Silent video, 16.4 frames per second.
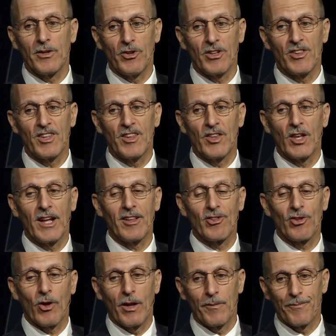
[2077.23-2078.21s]
You could see the
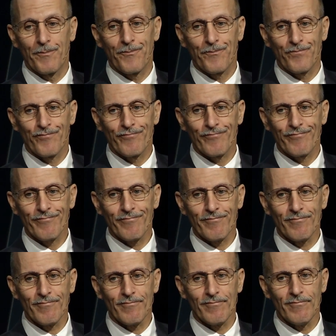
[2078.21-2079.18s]
lights on.
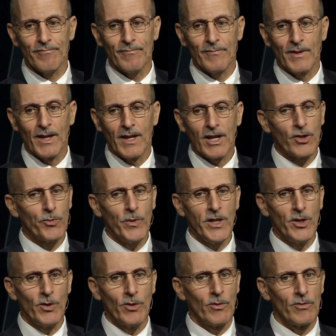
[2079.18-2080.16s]
Because we
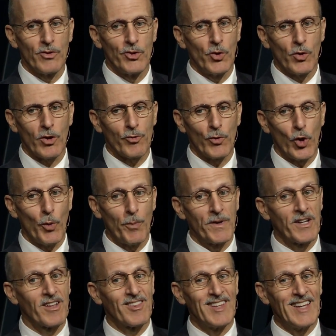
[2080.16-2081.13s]
knew the doors were open
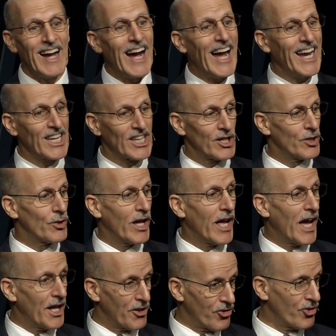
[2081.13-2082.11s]
because the island
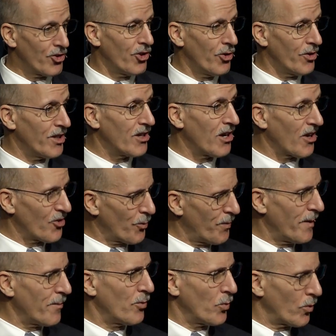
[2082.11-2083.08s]
had a security guard, so
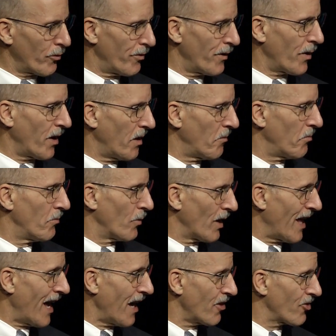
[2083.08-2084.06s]
people were very
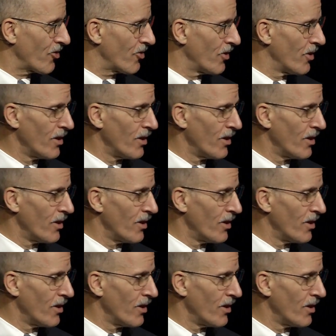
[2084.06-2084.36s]
relaxed.